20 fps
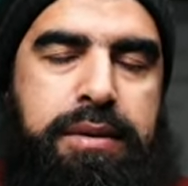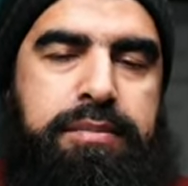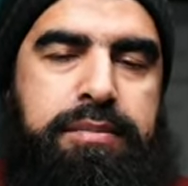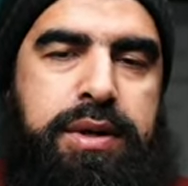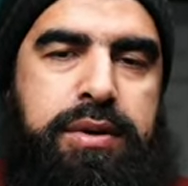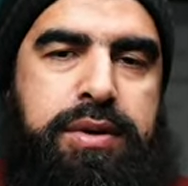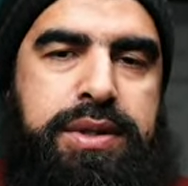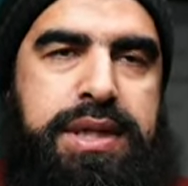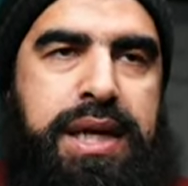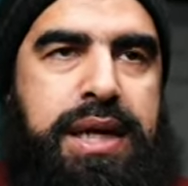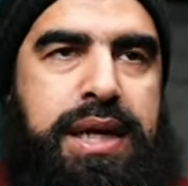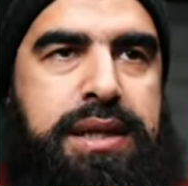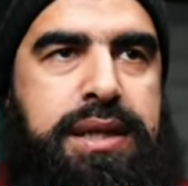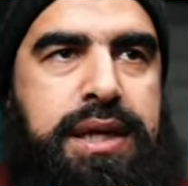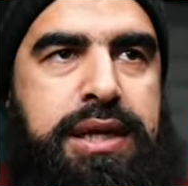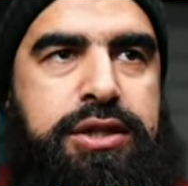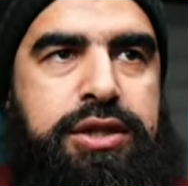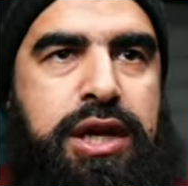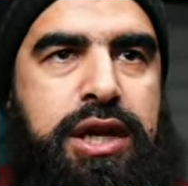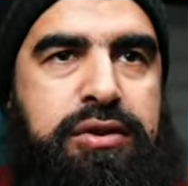But we're saying
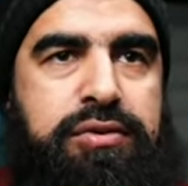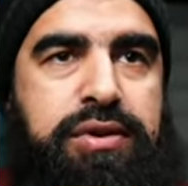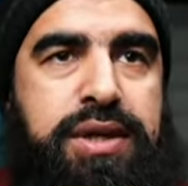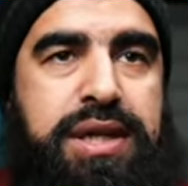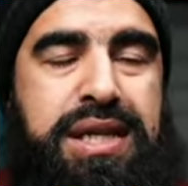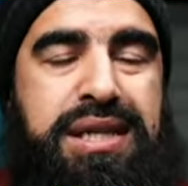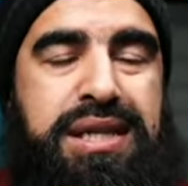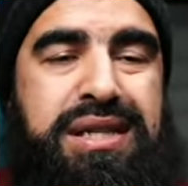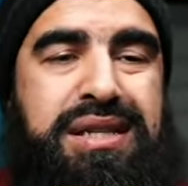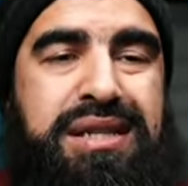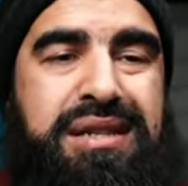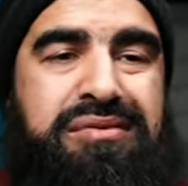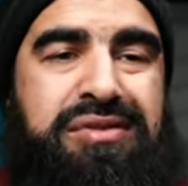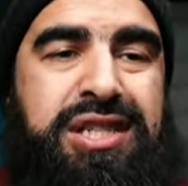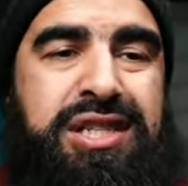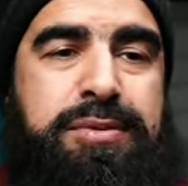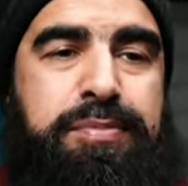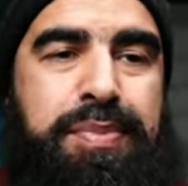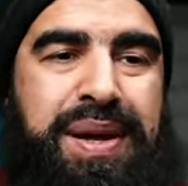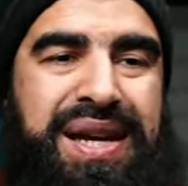that generally
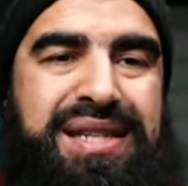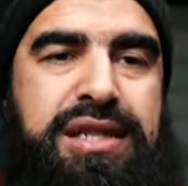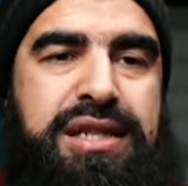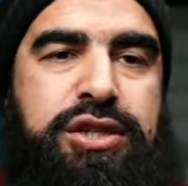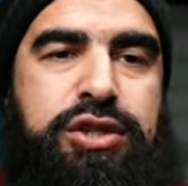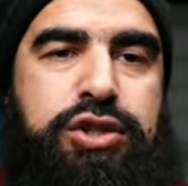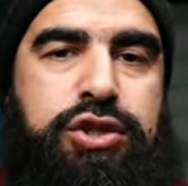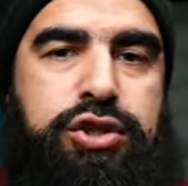respect is